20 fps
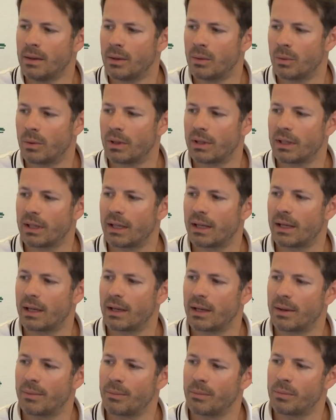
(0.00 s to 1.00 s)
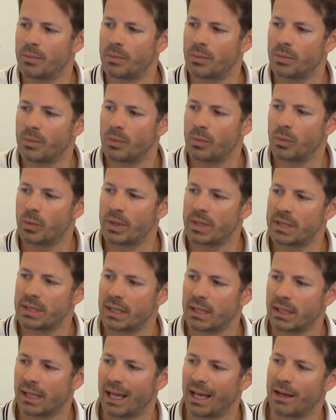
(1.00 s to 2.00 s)
Well, um, we
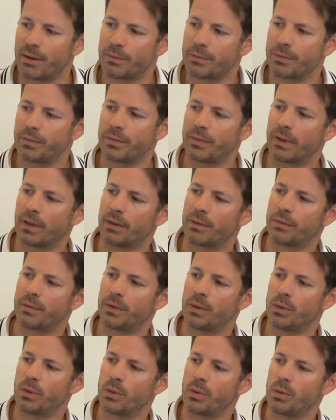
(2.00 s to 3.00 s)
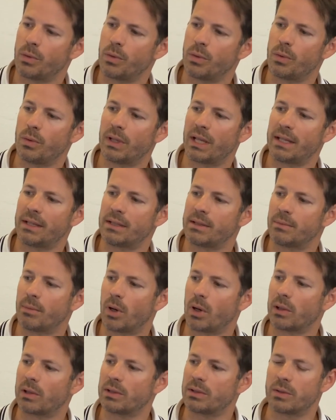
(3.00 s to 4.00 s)
still have a few lens
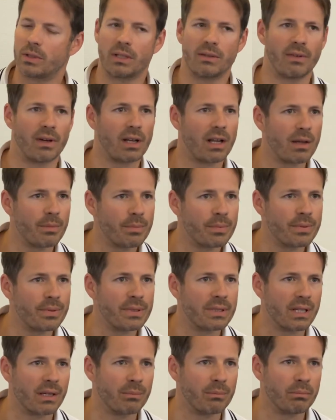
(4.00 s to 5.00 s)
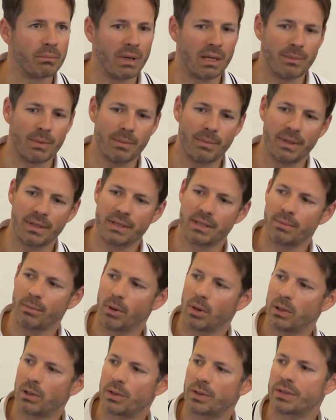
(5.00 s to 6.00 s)
models to develop, some maybe a bit
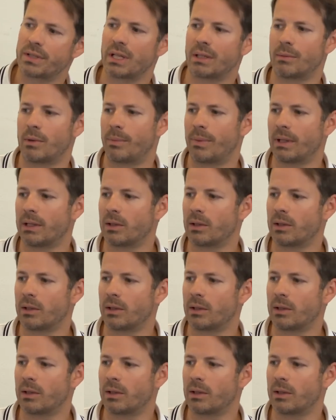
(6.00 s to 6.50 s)
smaller, some a bit